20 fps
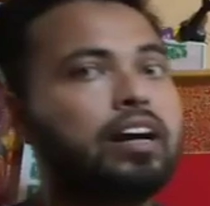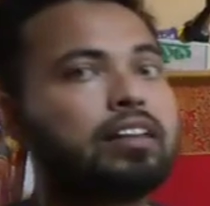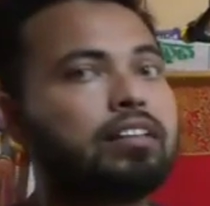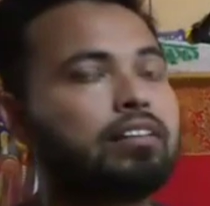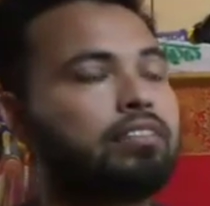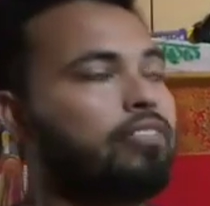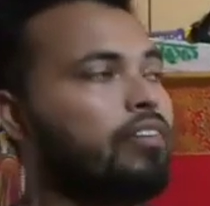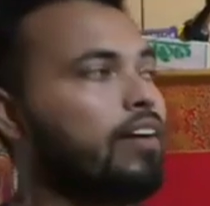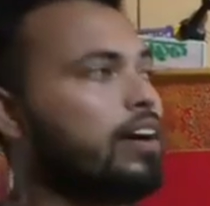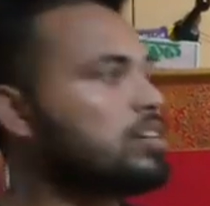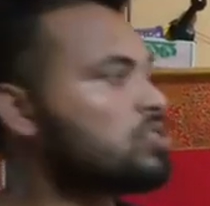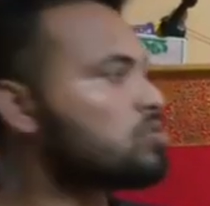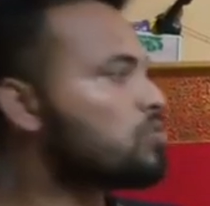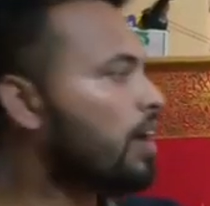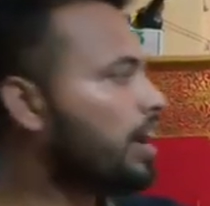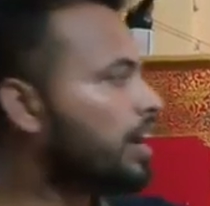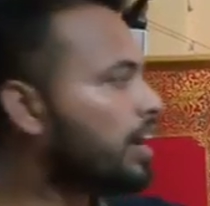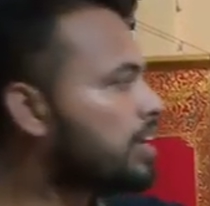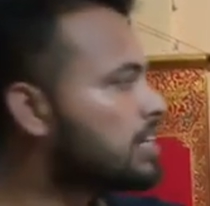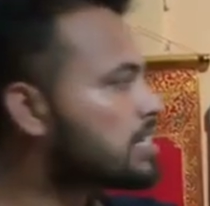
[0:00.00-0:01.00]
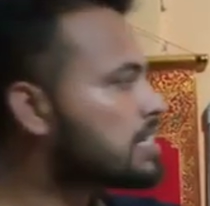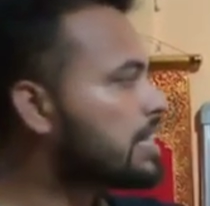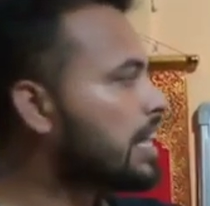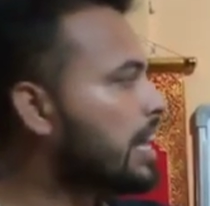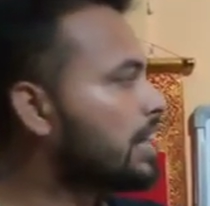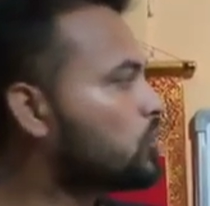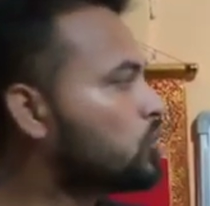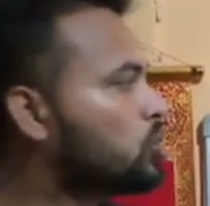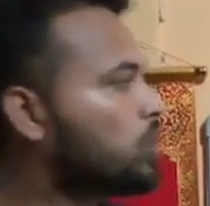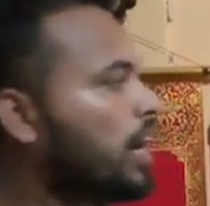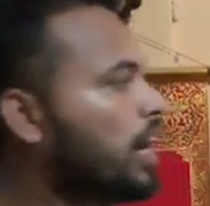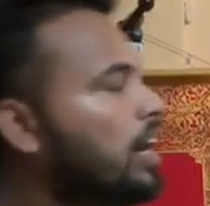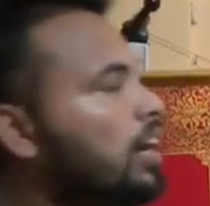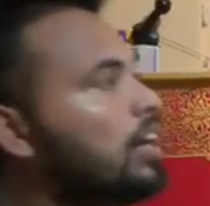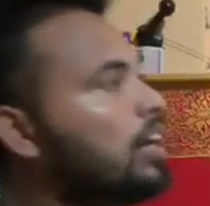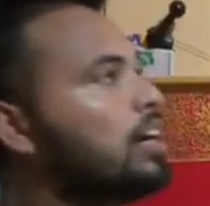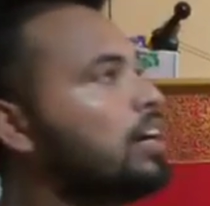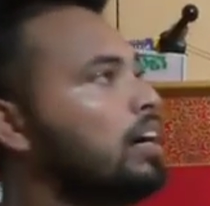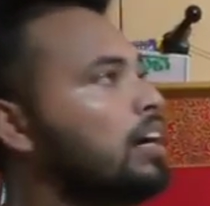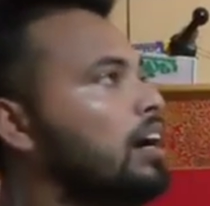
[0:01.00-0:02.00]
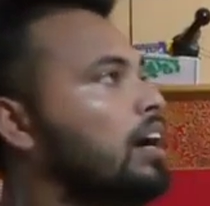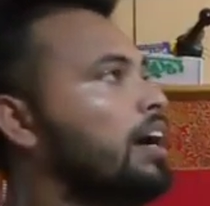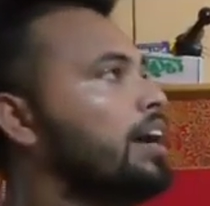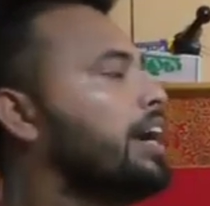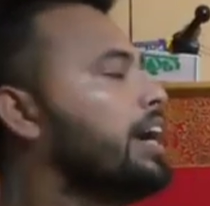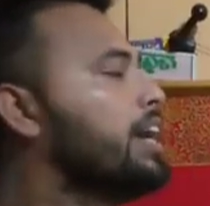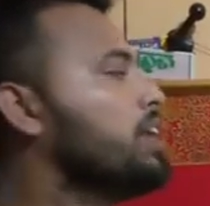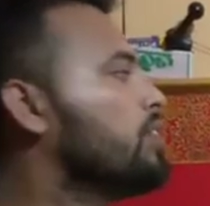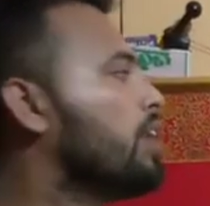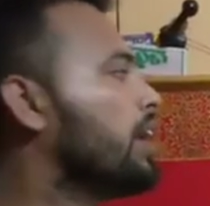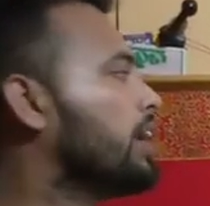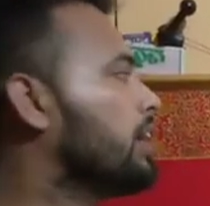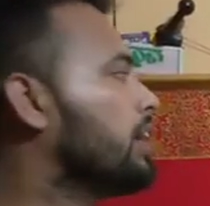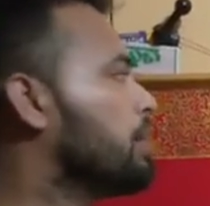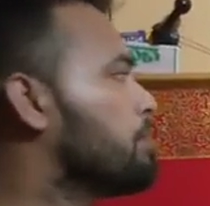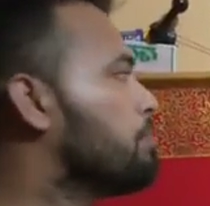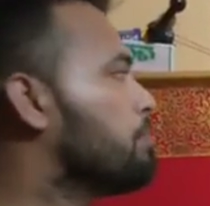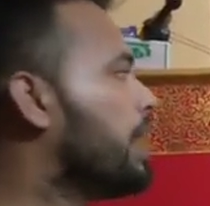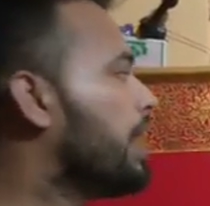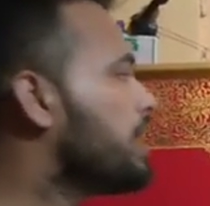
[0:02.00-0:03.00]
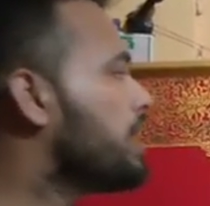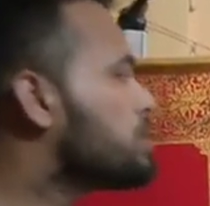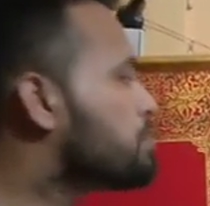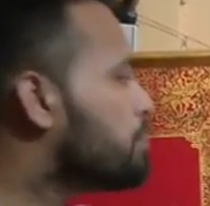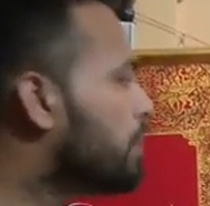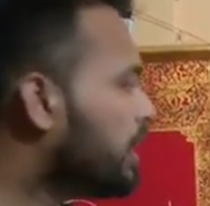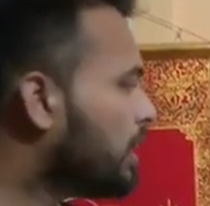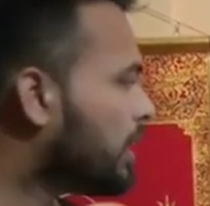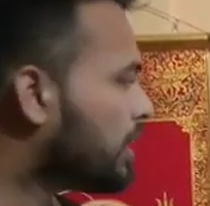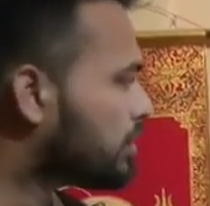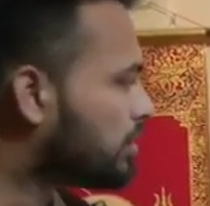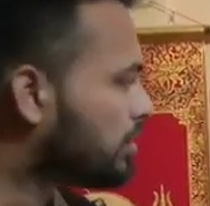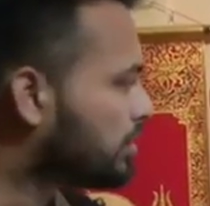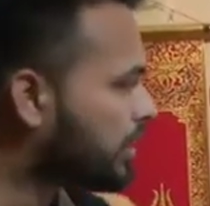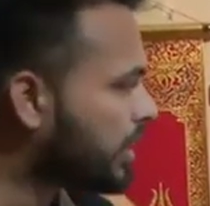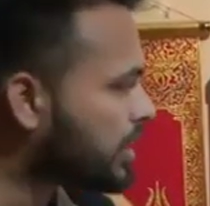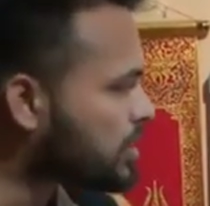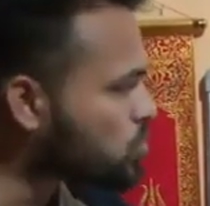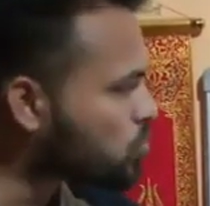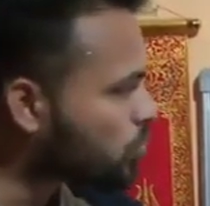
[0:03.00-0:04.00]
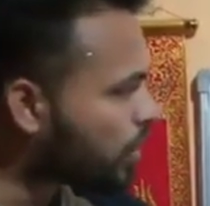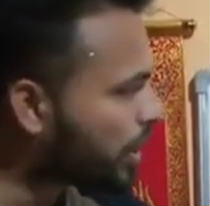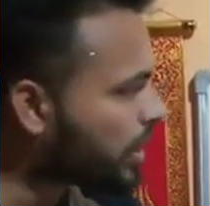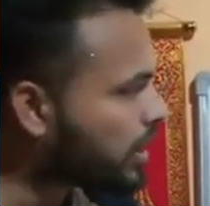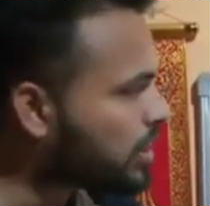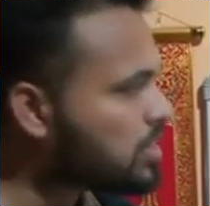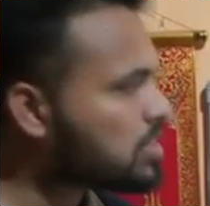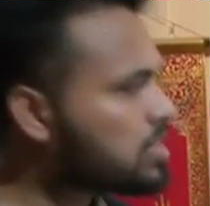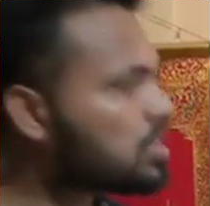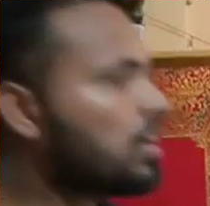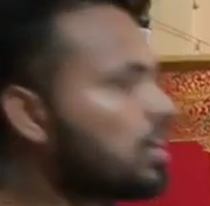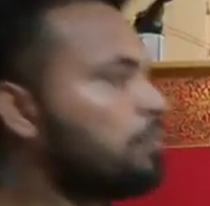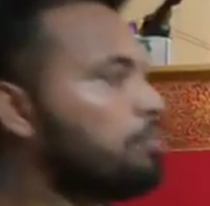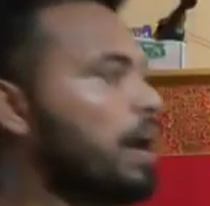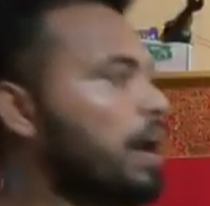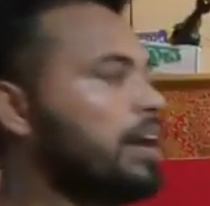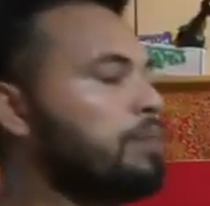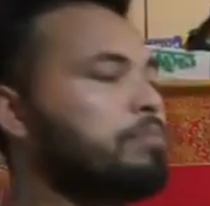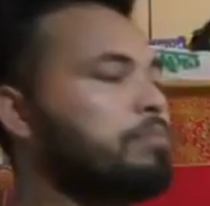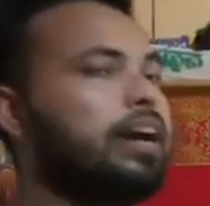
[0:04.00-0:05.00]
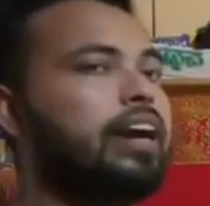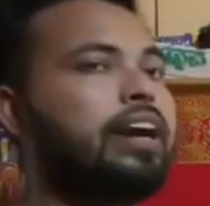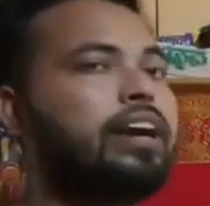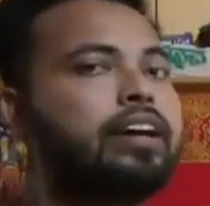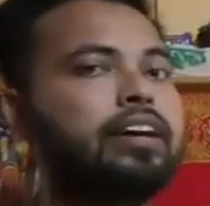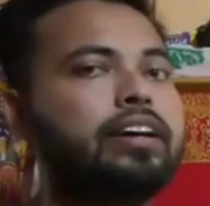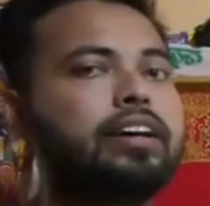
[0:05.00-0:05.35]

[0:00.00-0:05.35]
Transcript: The first one is natural radioactive management, and the next one is man-made